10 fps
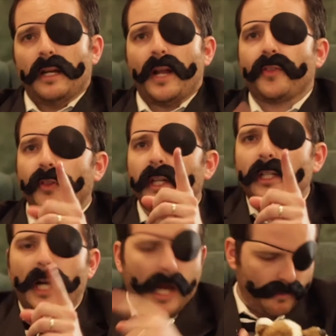I
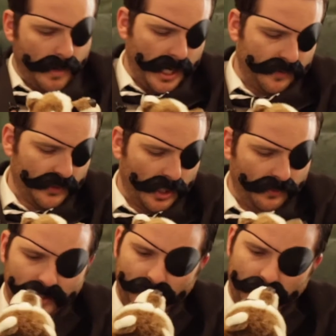think I may have
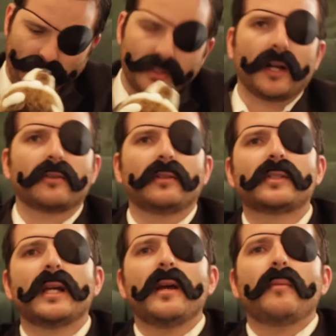solved it, Mr.
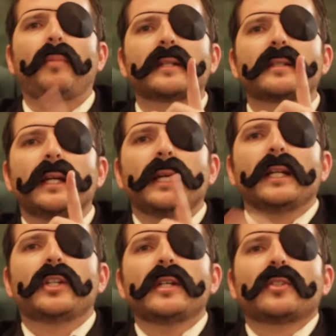Cuddles, but
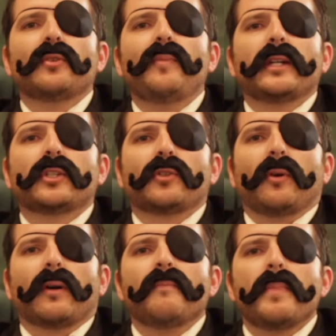just to make
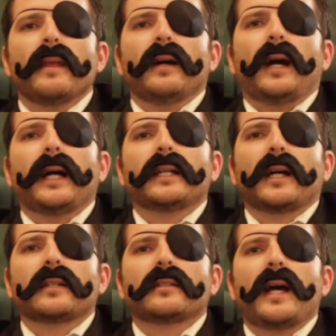sure, I
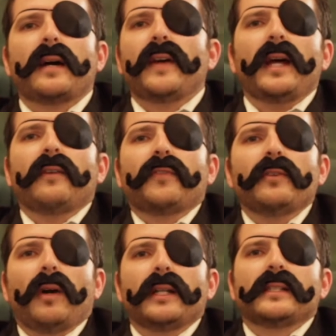got to have
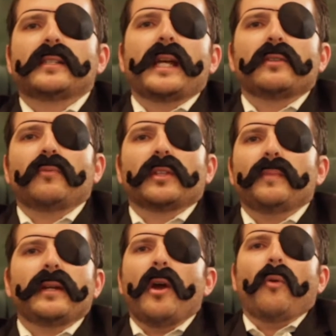everyone say it with
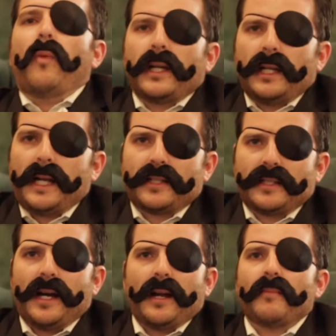me one
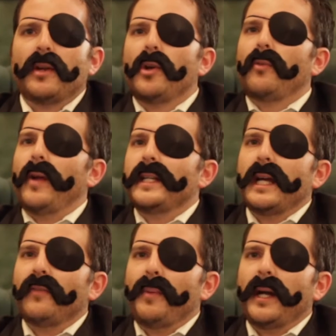last time. Ready,
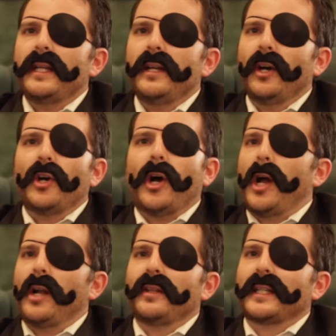everybody?
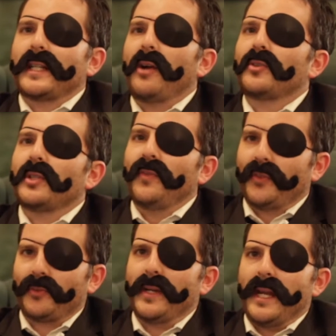On the count of
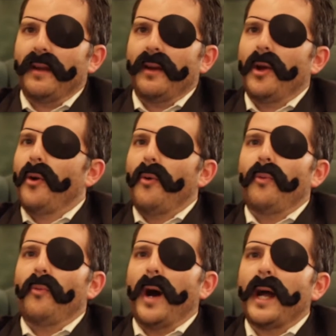three.
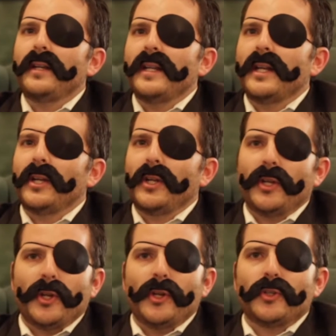One,
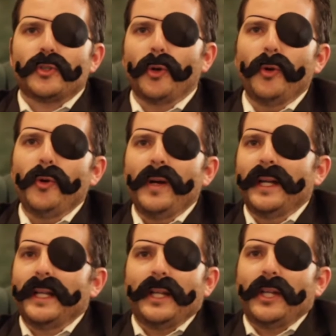two,
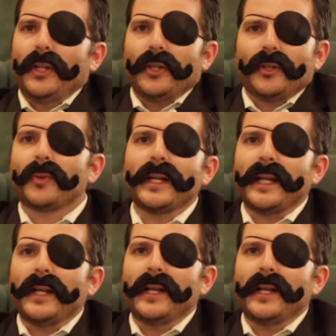three.